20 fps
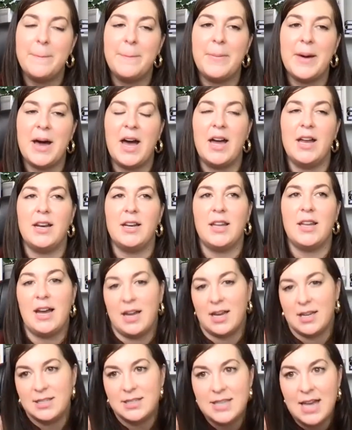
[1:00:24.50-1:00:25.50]
But
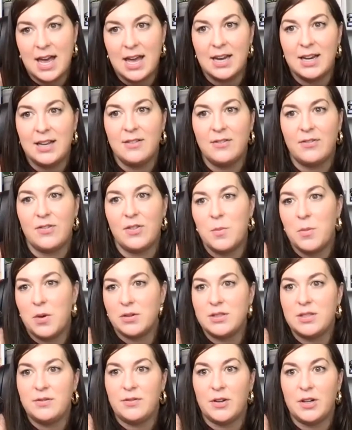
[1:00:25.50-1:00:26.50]
like I said, if the
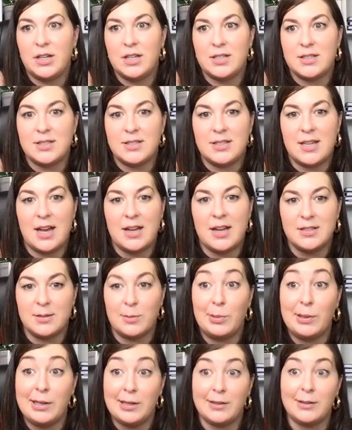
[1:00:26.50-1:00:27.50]
multiphonic sounds
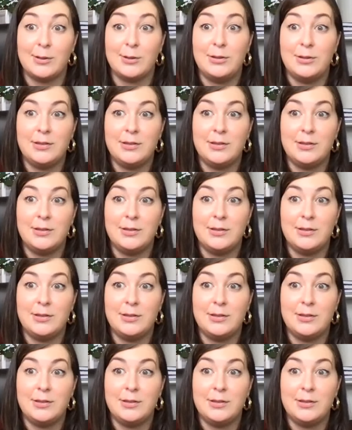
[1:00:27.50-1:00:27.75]
a bit